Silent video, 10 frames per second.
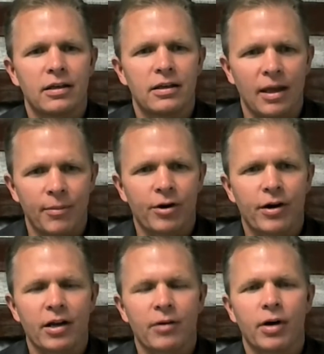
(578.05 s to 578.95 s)

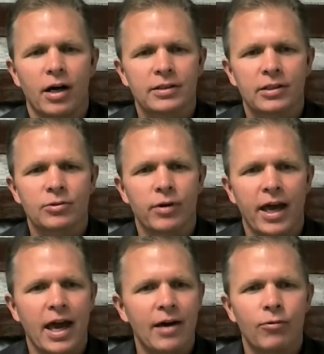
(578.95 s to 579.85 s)
democratic process we
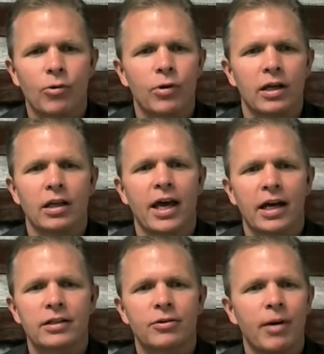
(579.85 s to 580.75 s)
have, where we
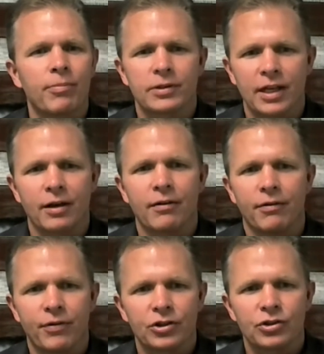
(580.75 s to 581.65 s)
elect representative
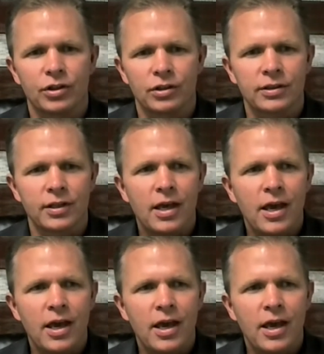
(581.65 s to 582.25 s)
officials.